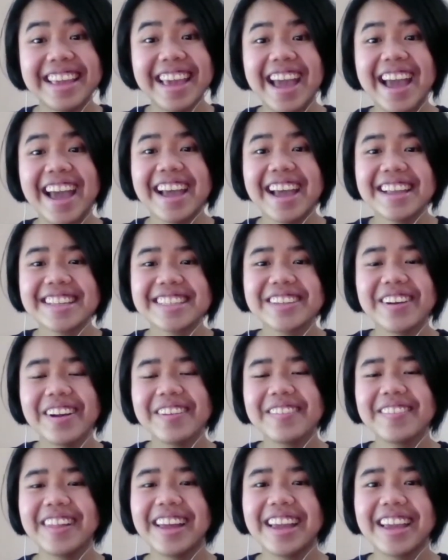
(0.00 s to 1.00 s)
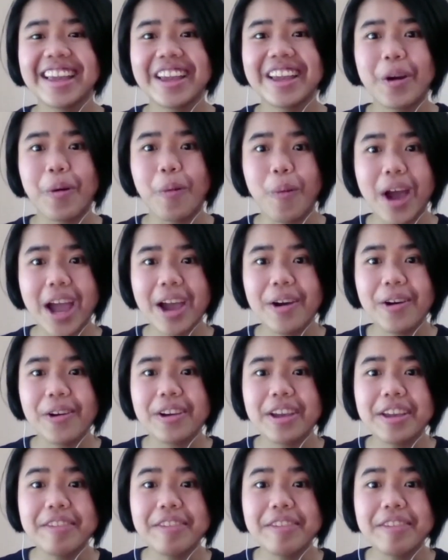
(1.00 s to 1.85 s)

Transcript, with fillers: yeah. So I'm like, wow.